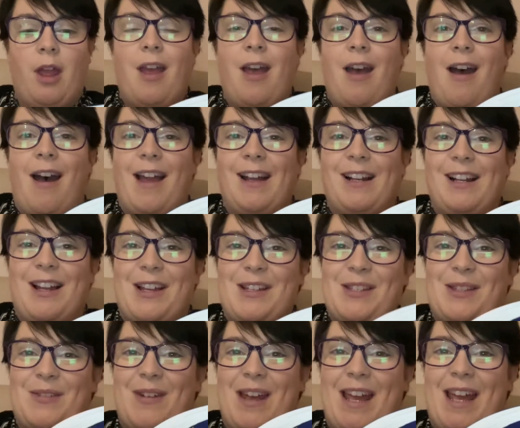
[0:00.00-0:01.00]
Hi Class
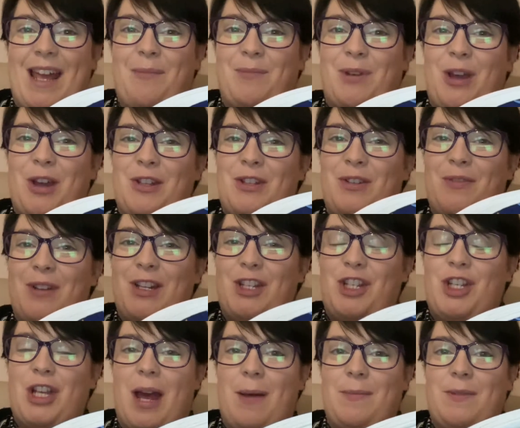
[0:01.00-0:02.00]
3, I'm going to read
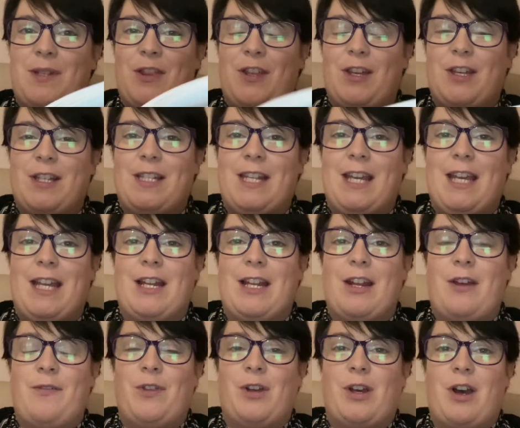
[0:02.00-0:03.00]
Chapter 13
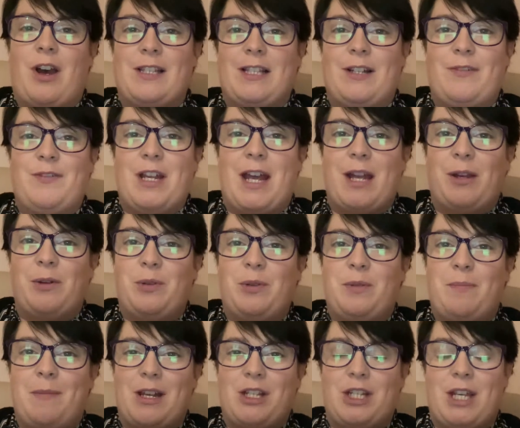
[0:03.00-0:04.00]
of the Castle of Tangled
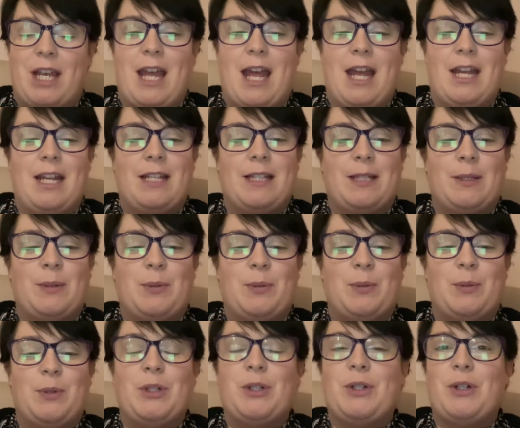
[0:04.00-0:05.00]
Magic and it's
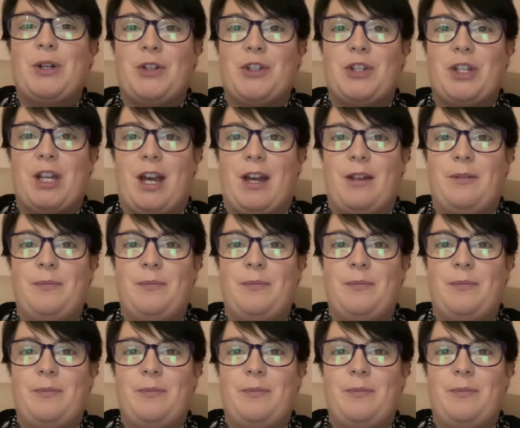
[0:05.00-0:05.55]
called Koshka.